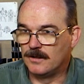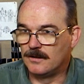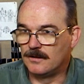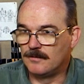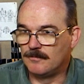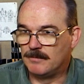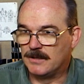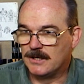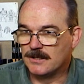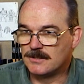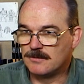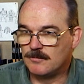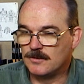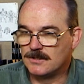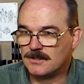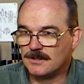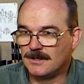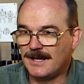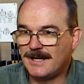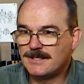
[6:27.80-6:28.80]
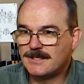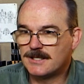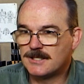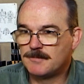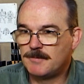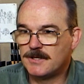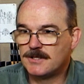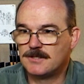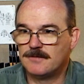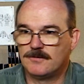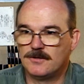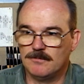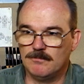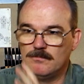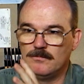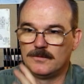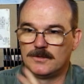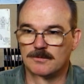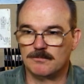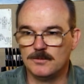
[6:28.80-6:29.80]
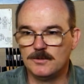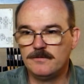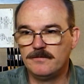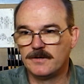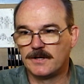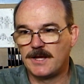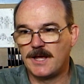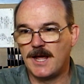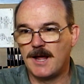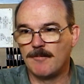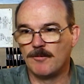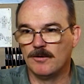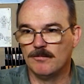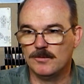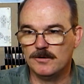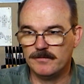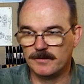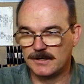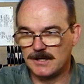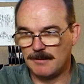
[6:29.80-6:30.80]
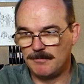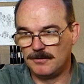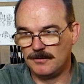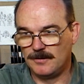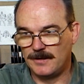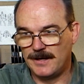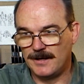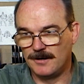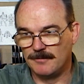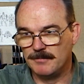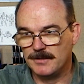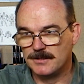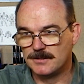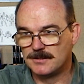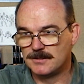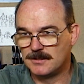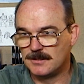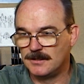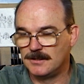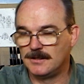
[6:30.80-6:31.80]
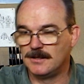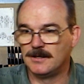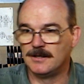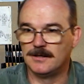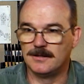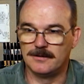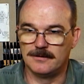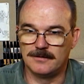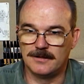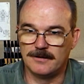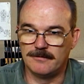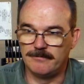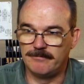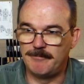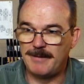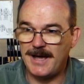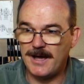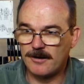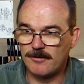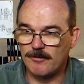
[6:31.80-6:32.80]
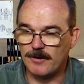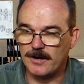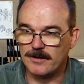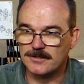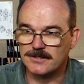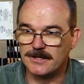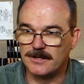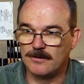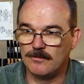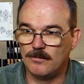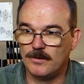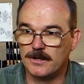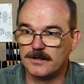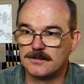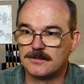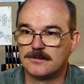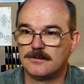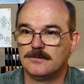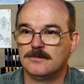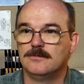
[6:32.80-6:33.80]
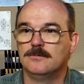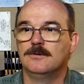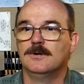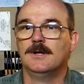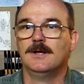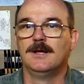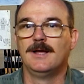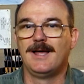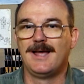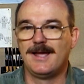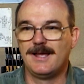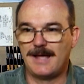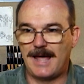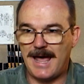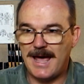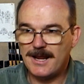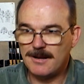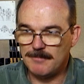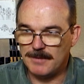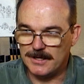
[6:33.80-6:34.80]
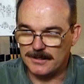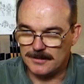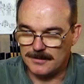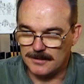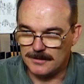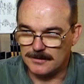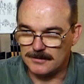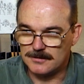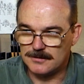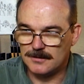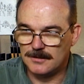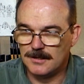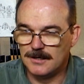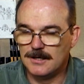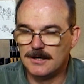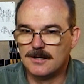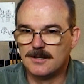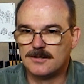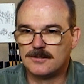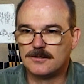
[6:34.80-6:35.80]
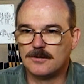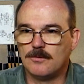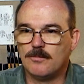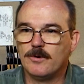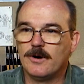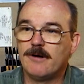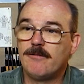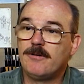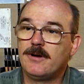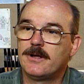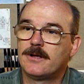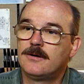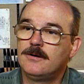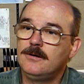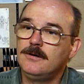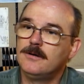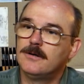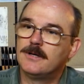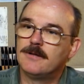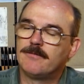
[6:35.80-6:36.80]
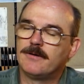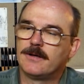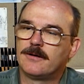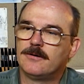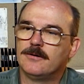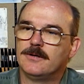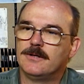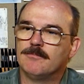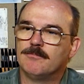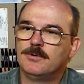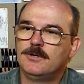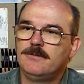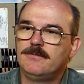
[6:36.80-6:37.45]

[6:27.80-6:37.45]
Because it was less expensive to move the camera, move a couple elements of backgrounds than it was to animate things. So wherever I could, if I could improve